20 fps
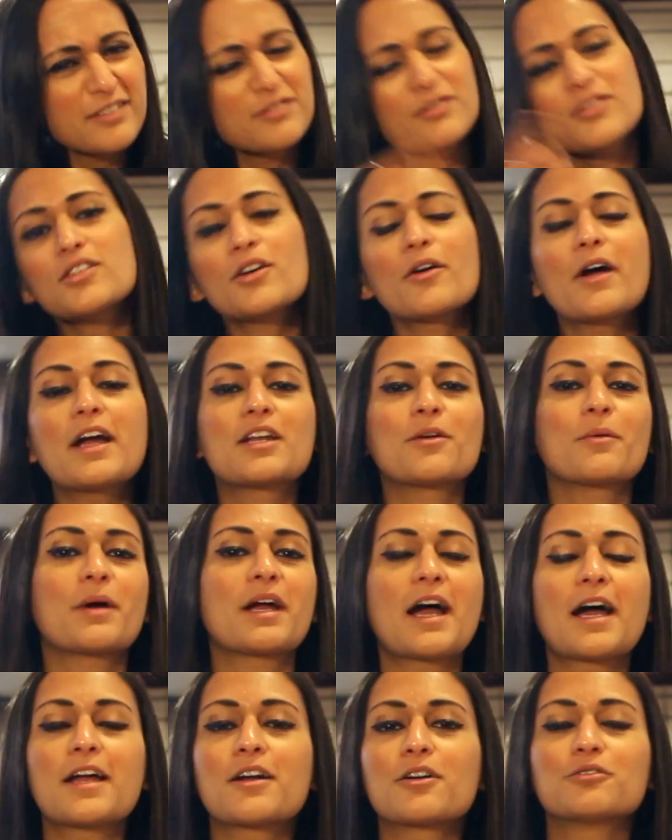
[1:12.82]
So
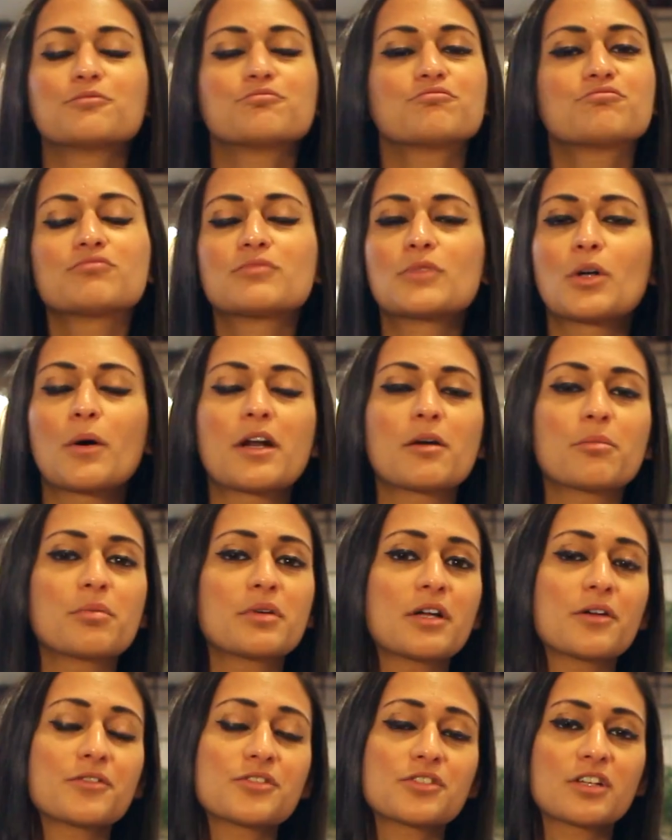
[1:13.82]
anyway, I don't know how to
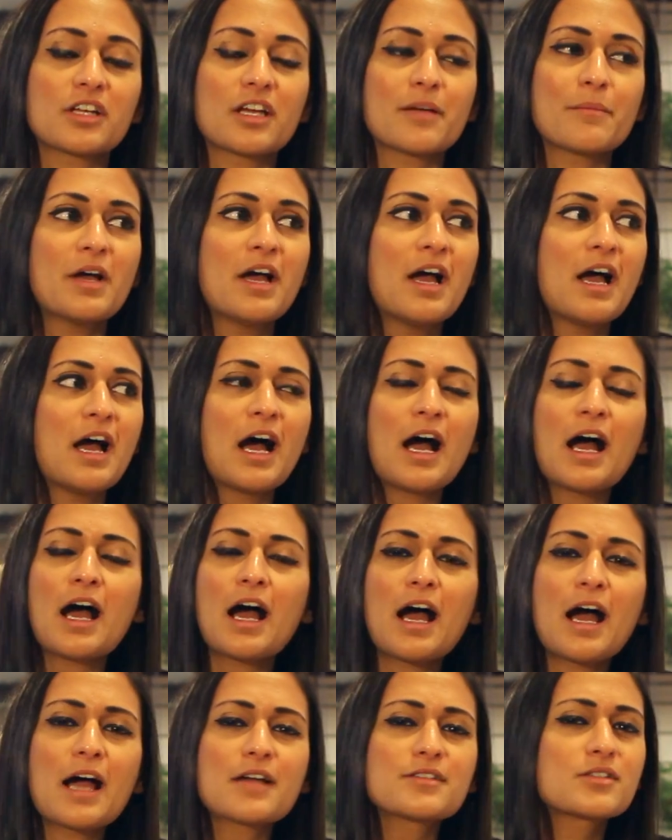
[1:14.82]
pronounce her name.
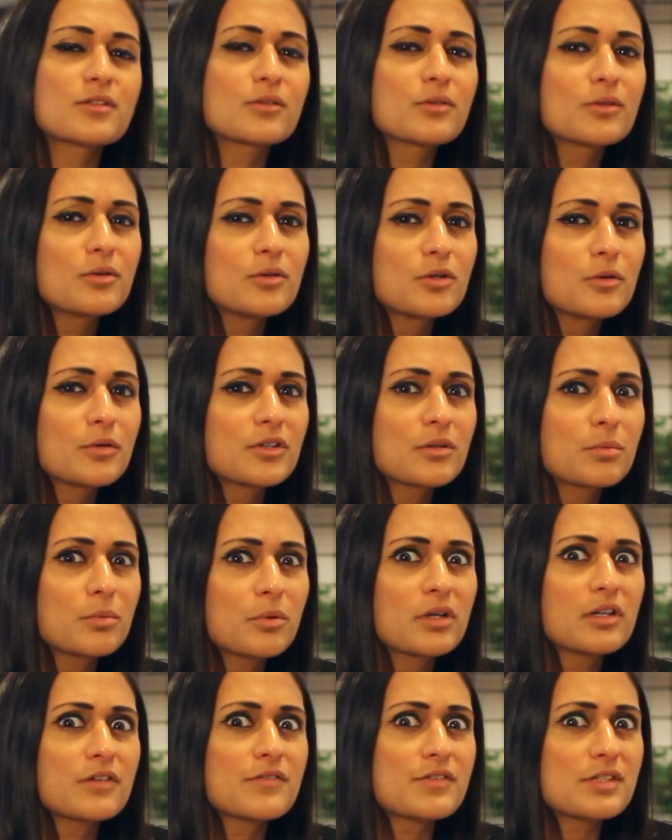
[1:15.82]
I still don't know what the
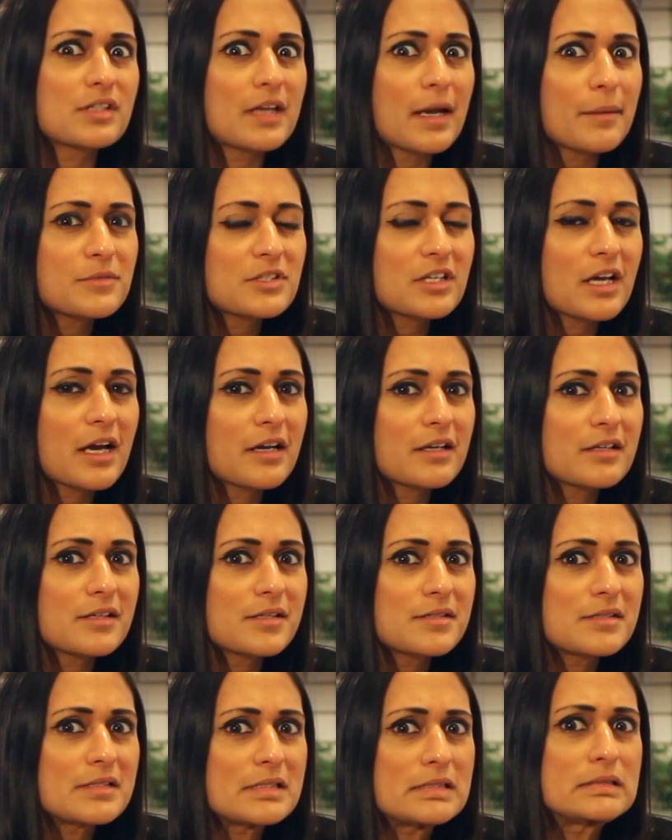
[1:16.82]
point of Snapchat
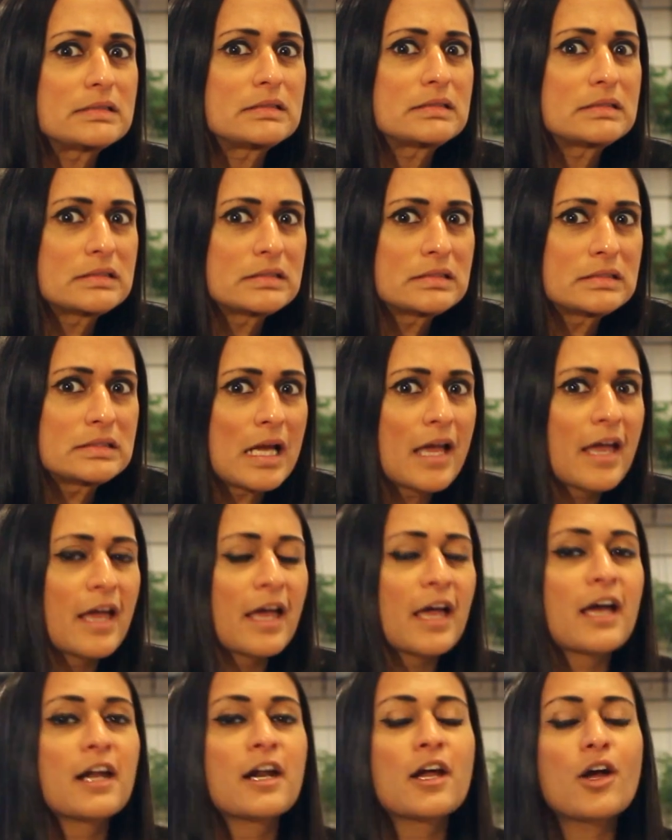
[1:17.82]
is.
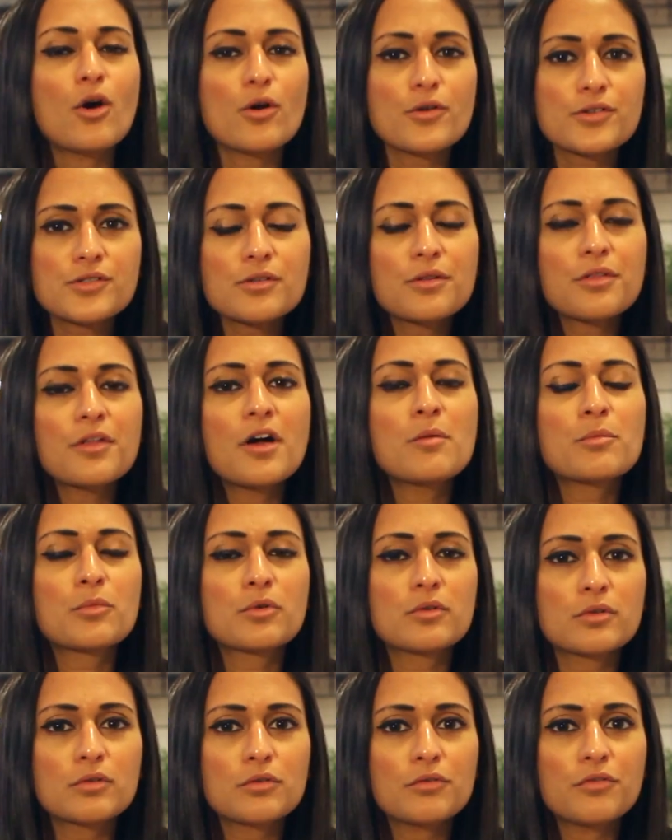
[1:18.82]
And I also thought
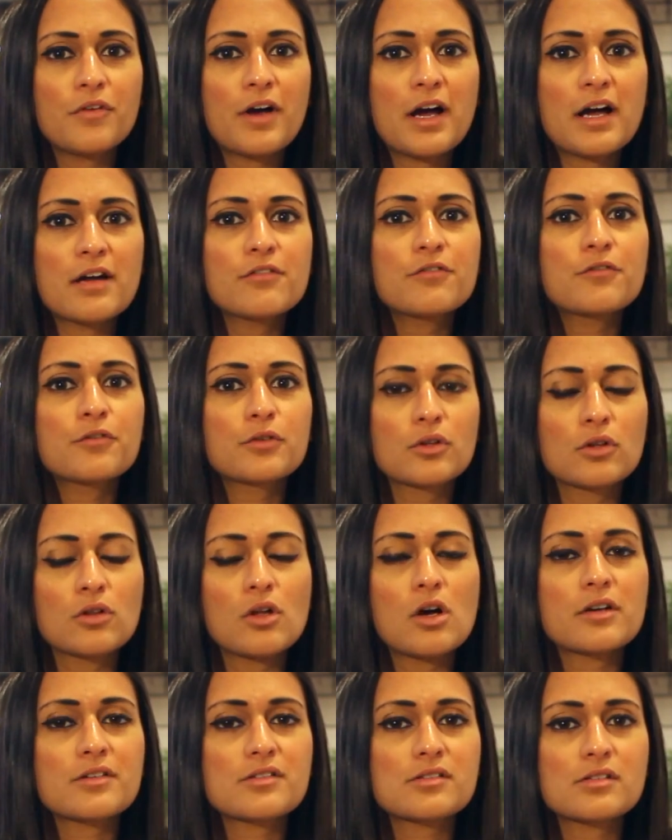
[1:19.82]
Maroon 5 for the
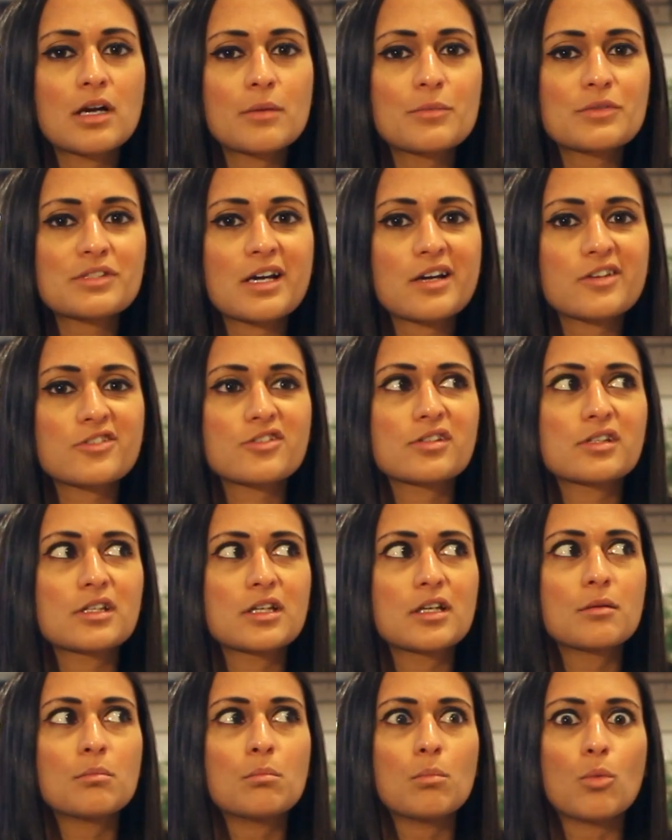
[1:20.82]
longest time was actually
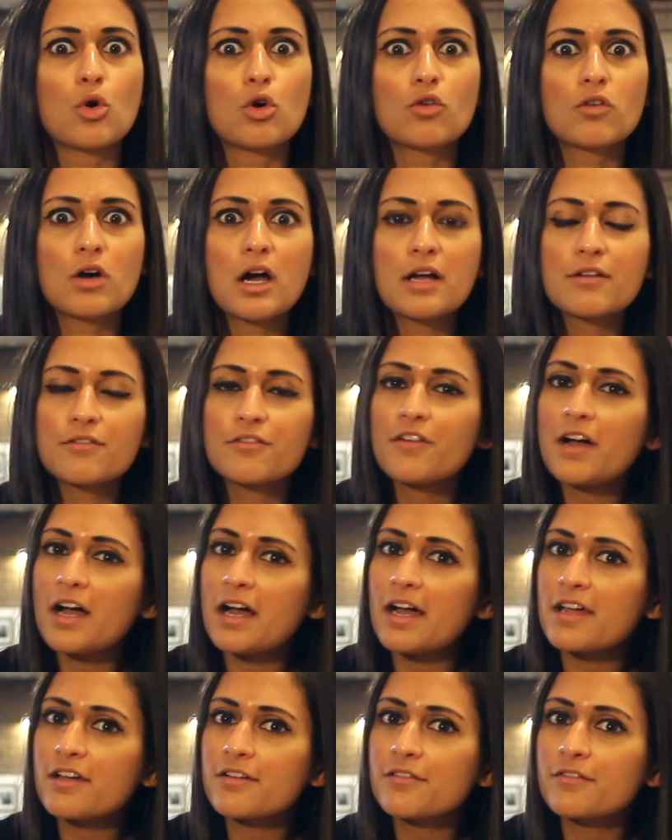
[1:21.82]
Moron
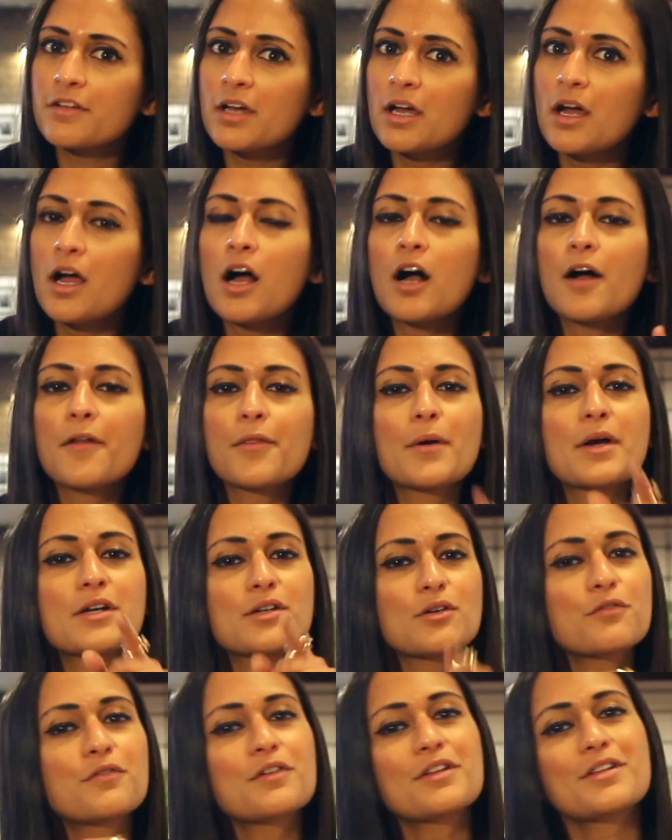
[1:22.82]
5, although I
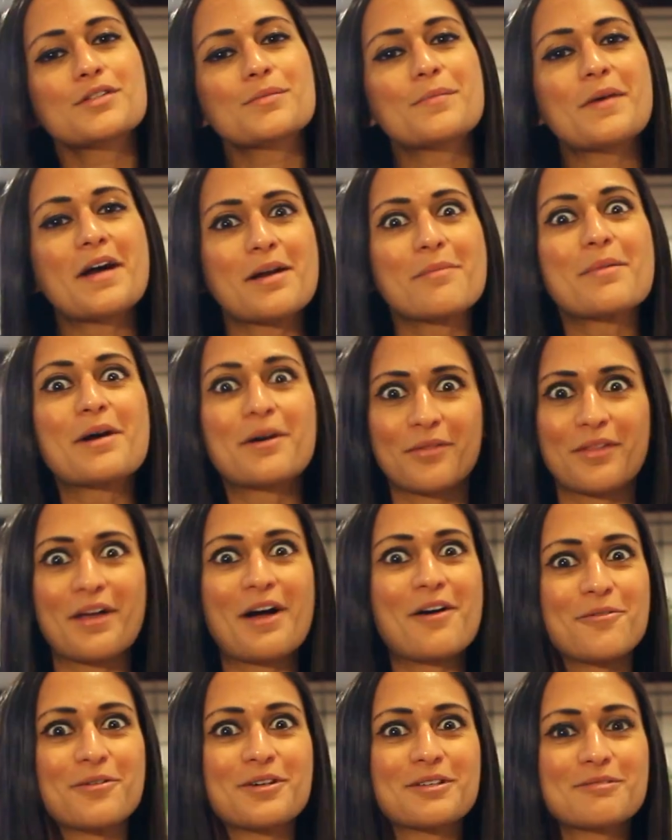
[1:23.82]
don't feel as bad about
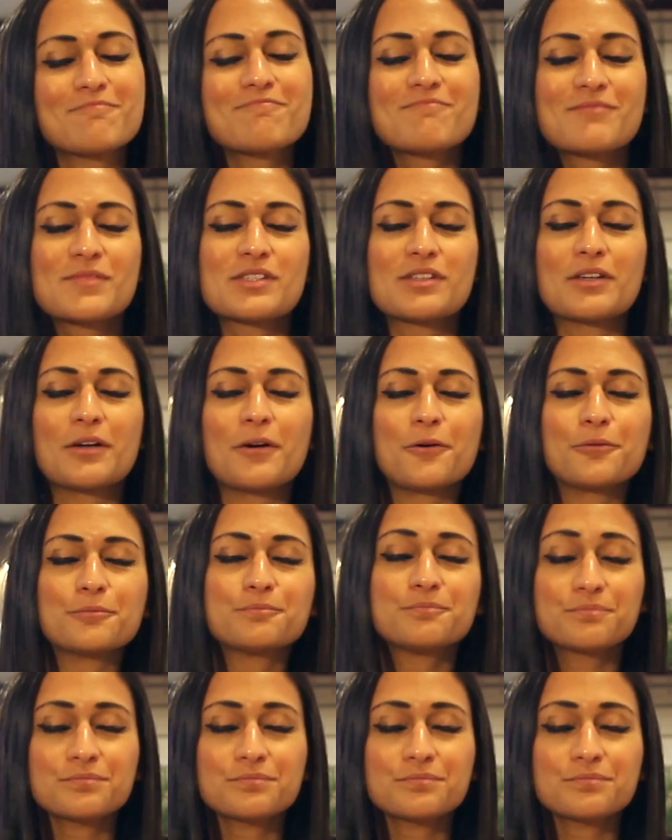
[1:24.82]
that one. So